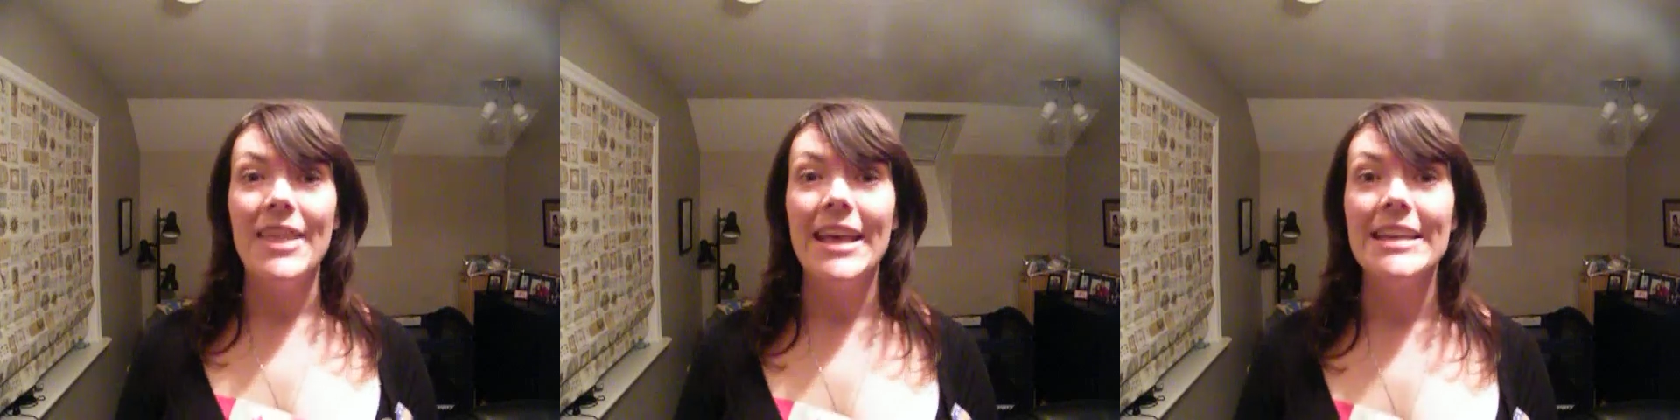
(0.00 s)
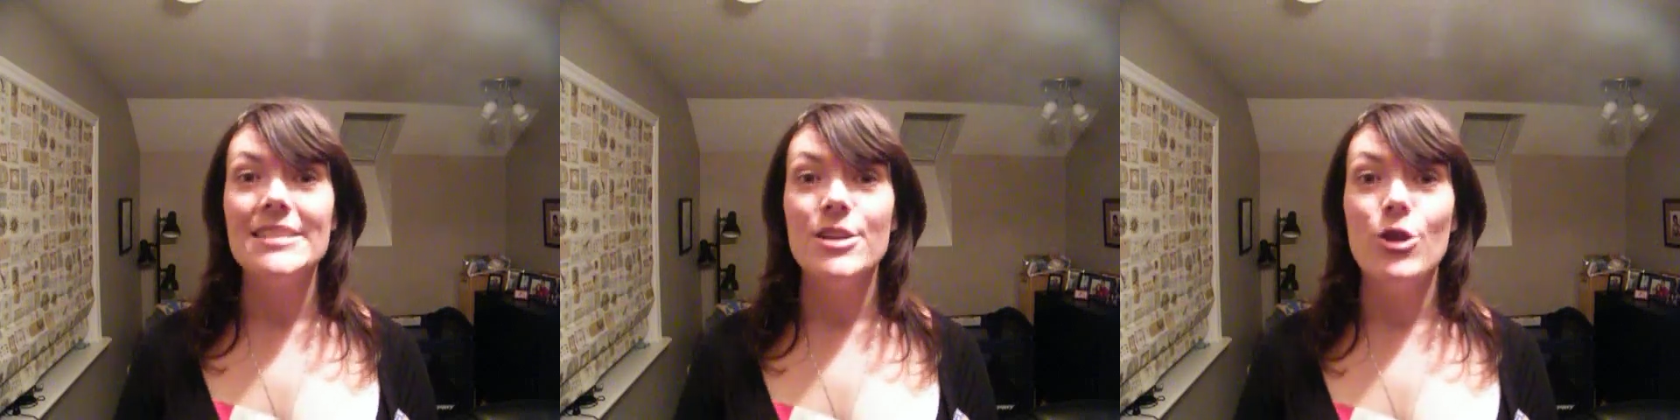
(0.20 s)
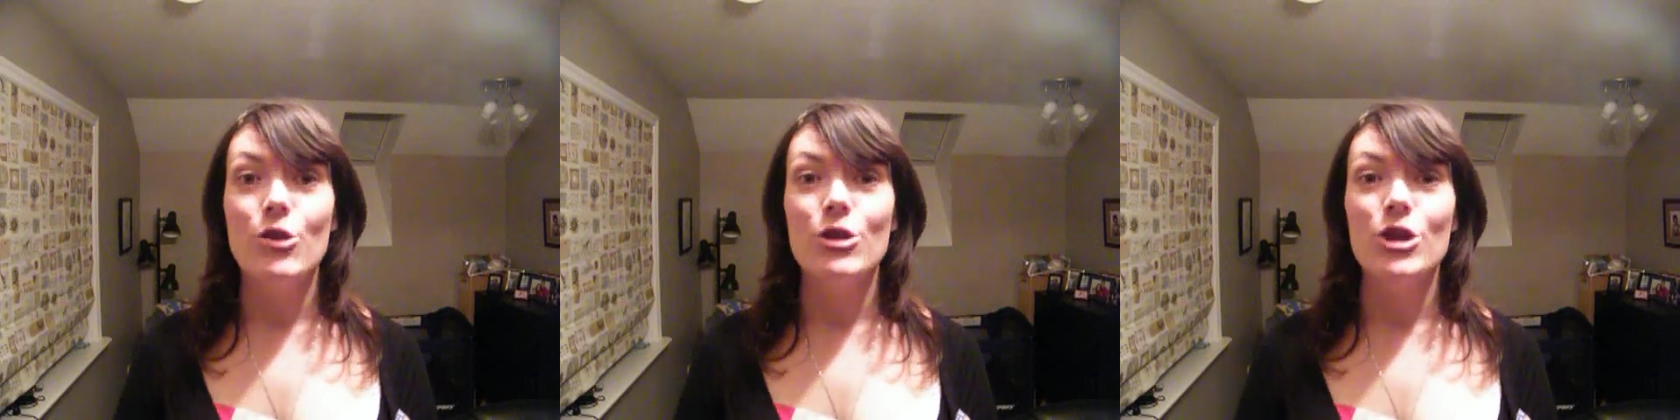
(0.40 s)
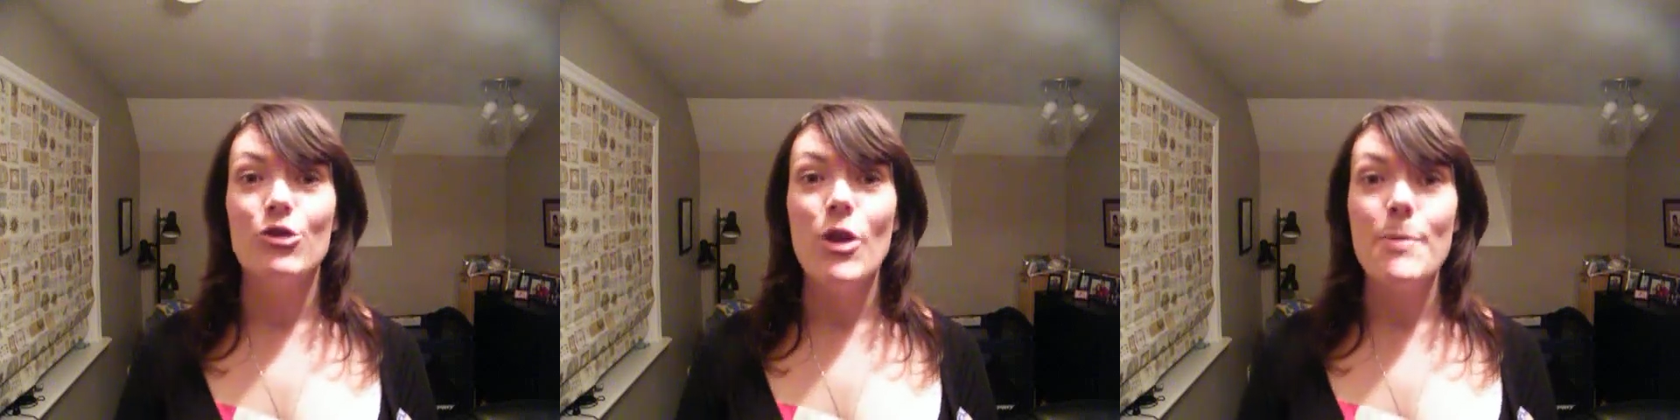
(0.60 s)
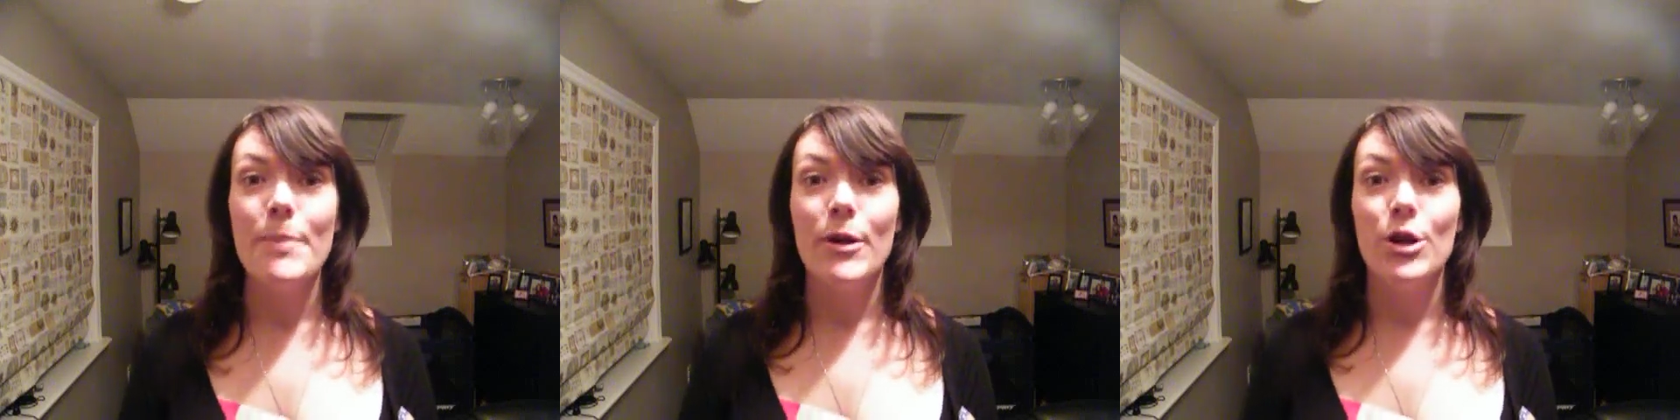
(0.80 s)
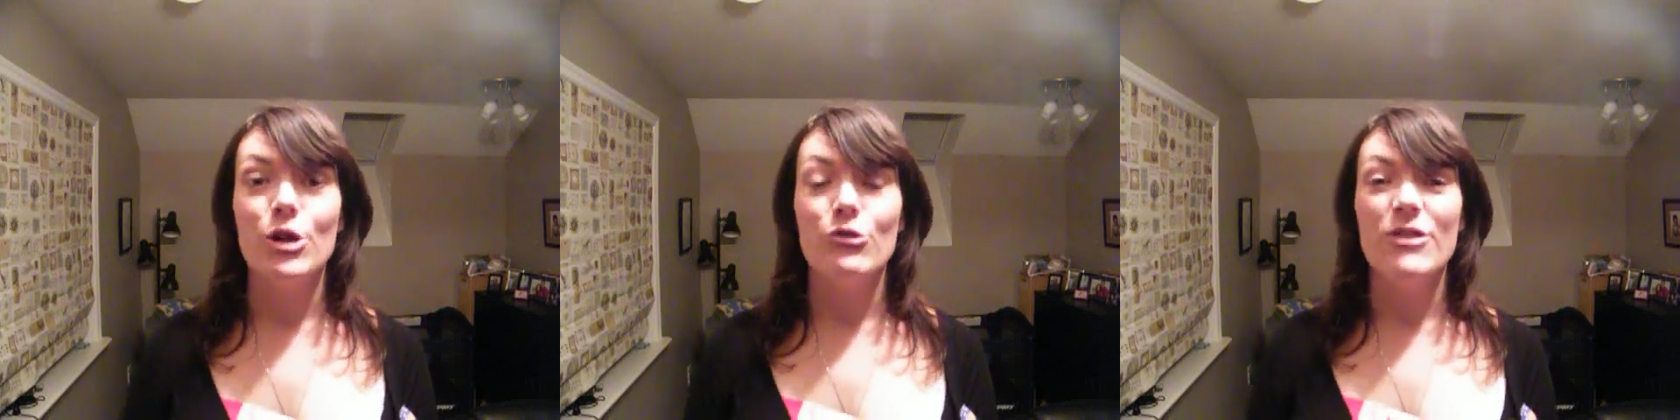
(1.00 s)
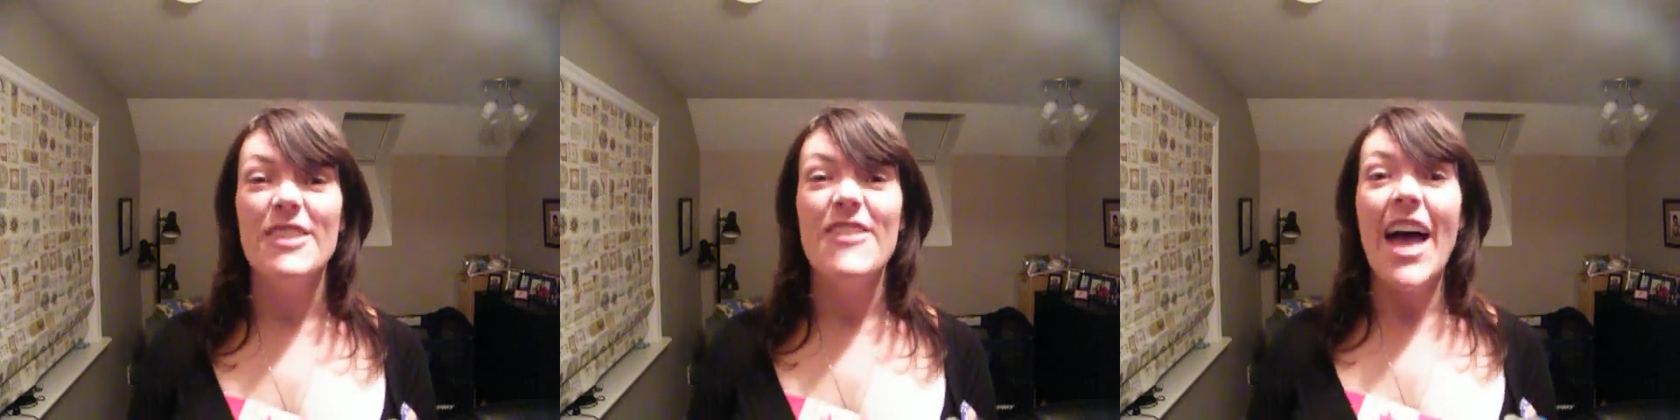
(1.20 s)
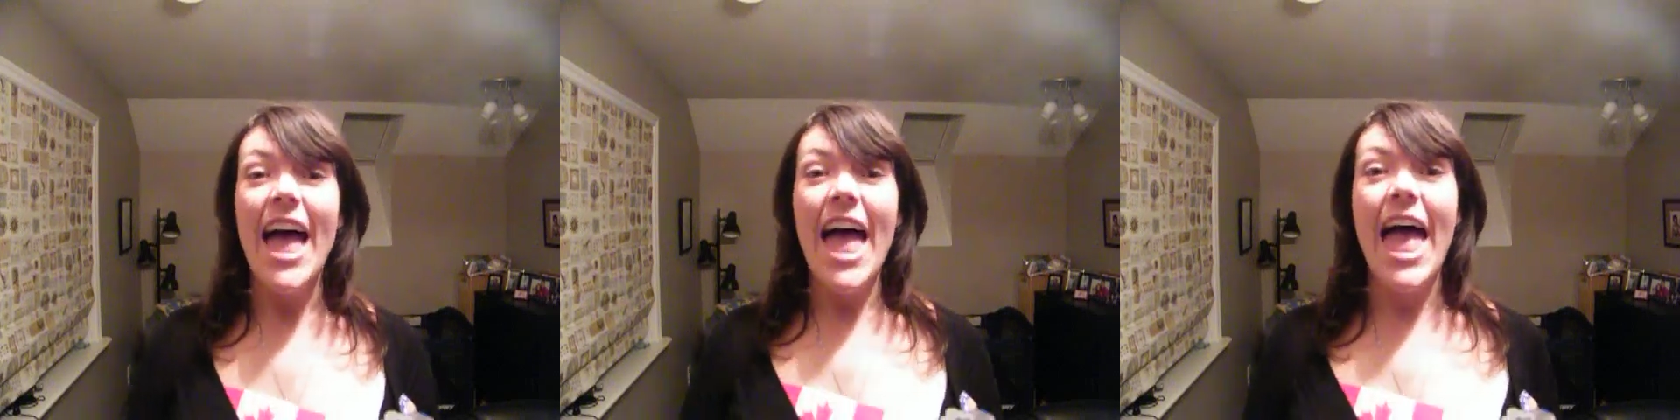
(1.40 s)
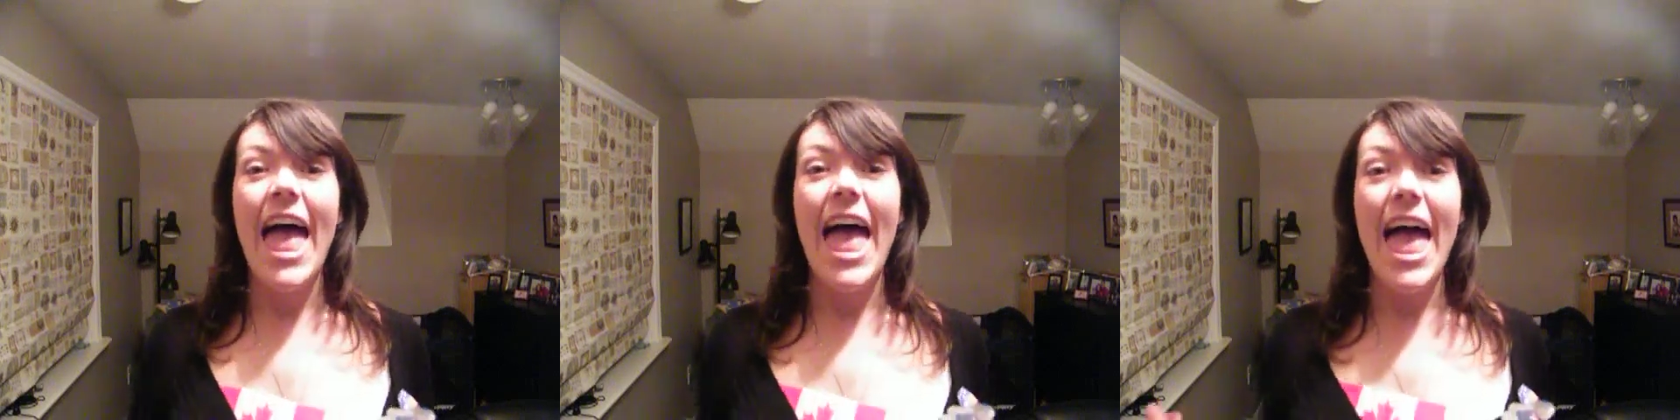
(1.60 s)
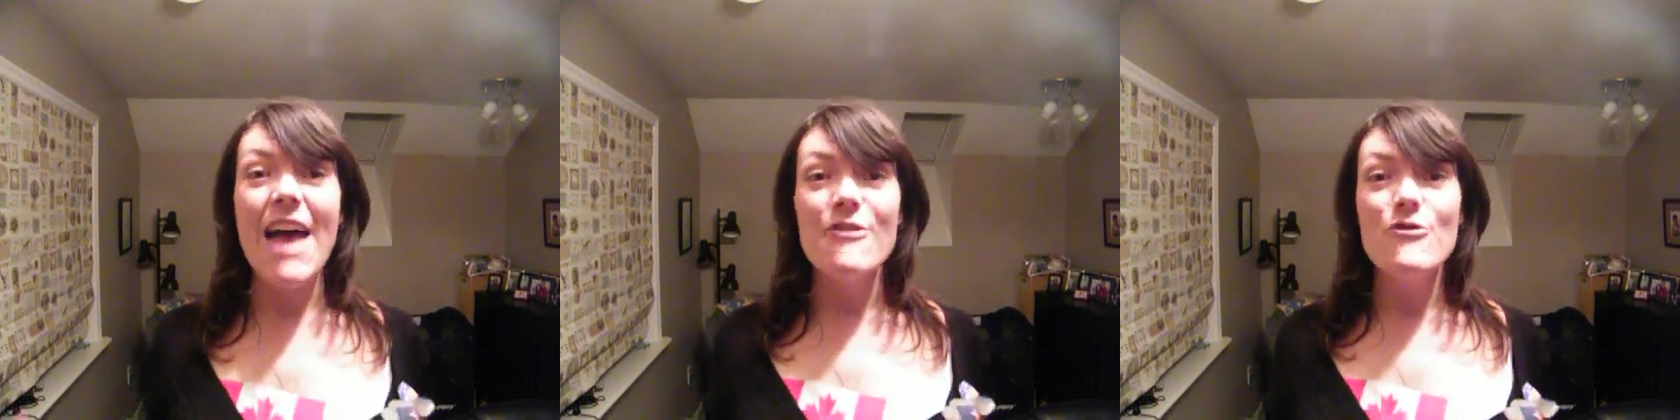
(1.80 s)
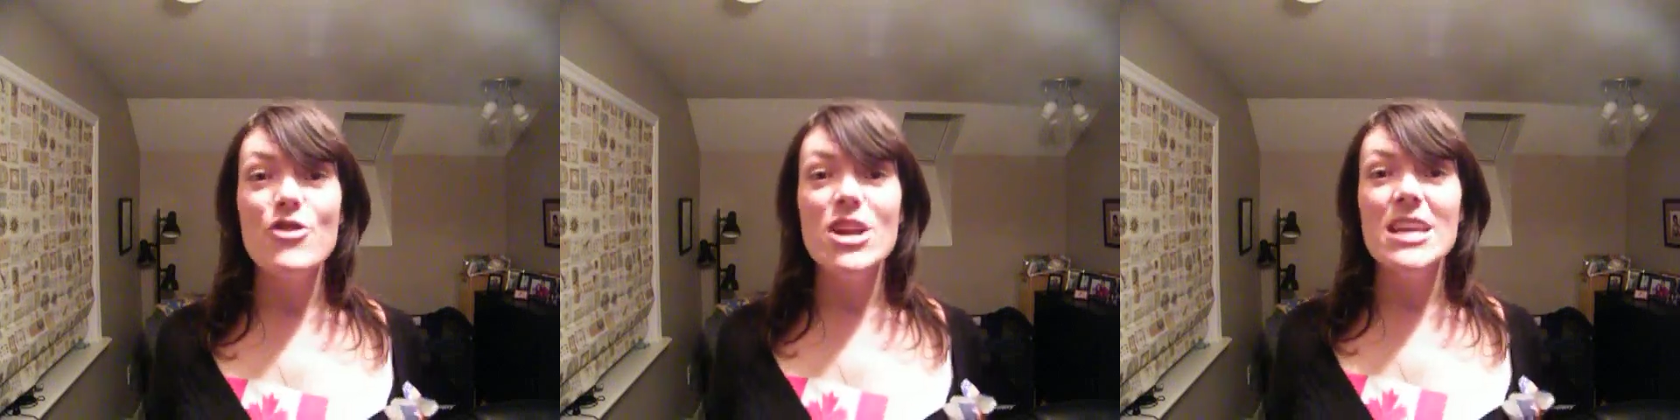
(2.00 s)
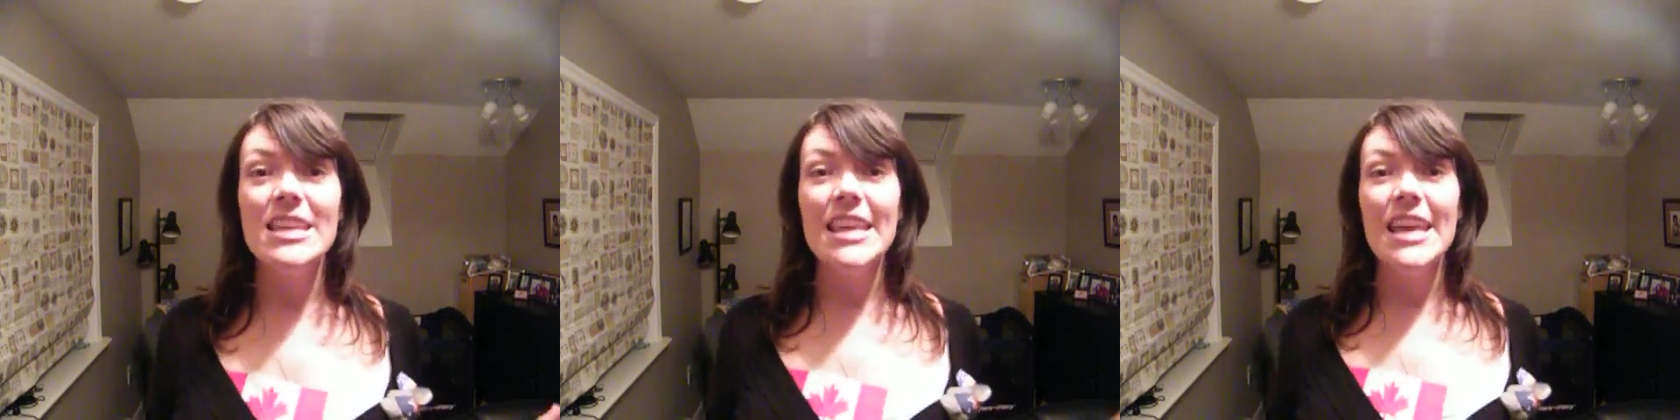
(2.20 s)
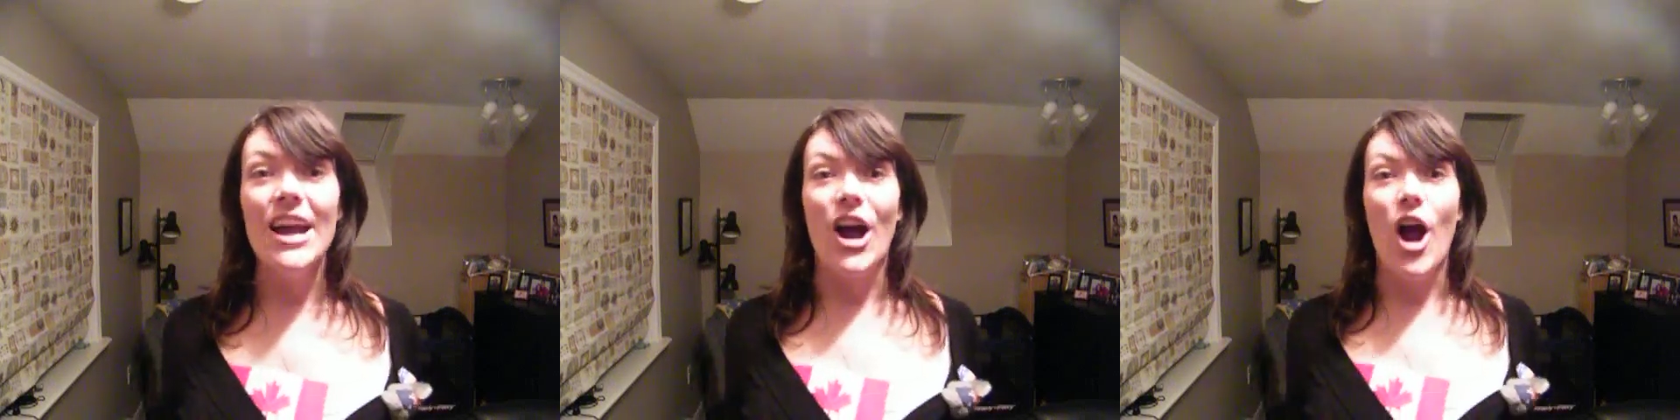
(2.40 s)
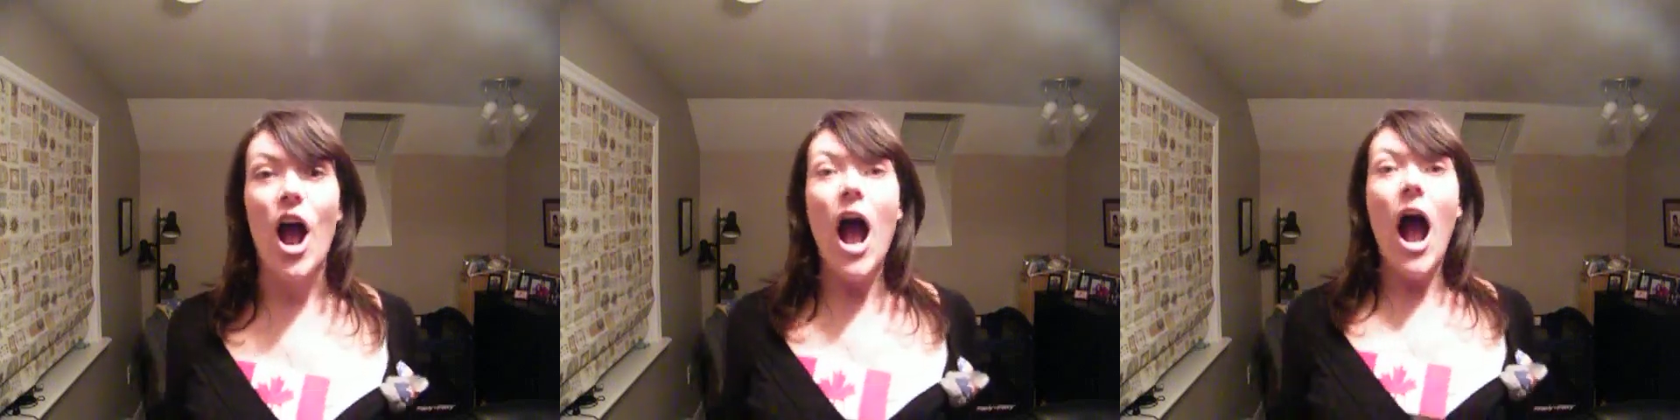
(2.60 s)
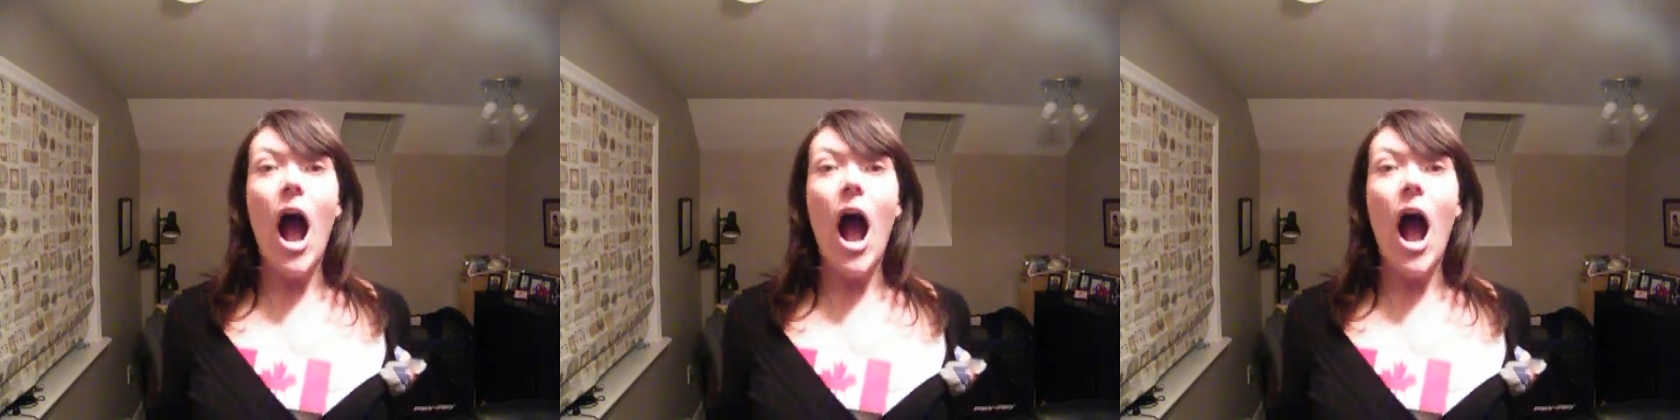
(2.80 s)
they get to go to the Great Barrier Reef every year,